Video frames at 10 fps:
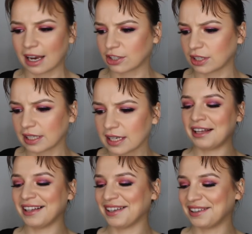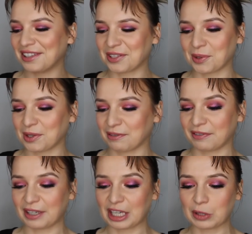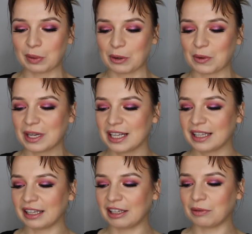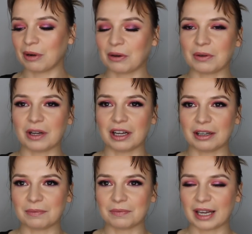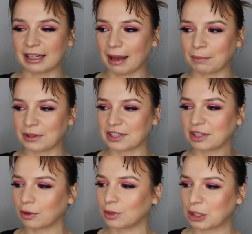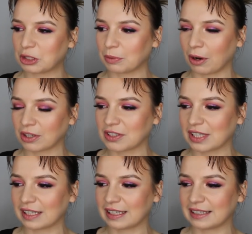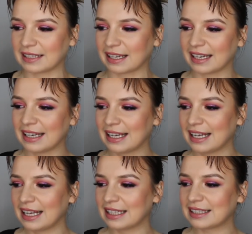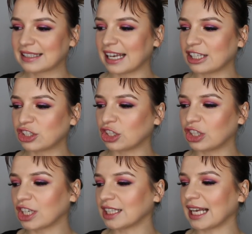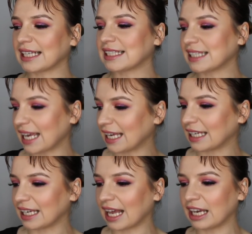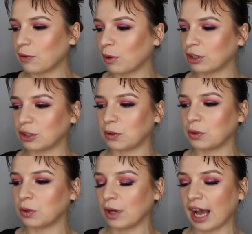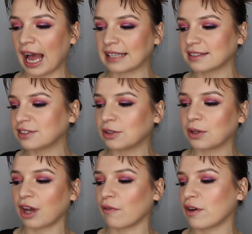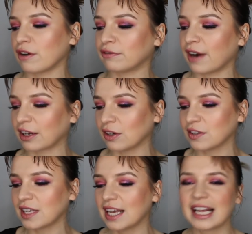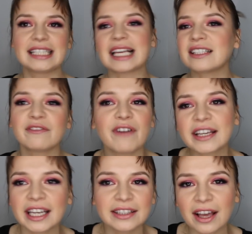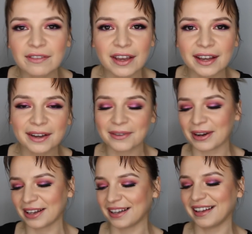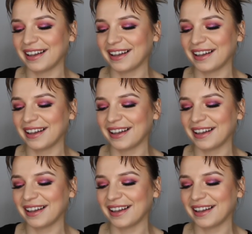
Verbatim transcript: actually. This was a funny quote that he wrote. I put this in quotation marks, and he said, "Skin should look like skin, and anyone who asks you to cover your freckles doesn't fucking love you."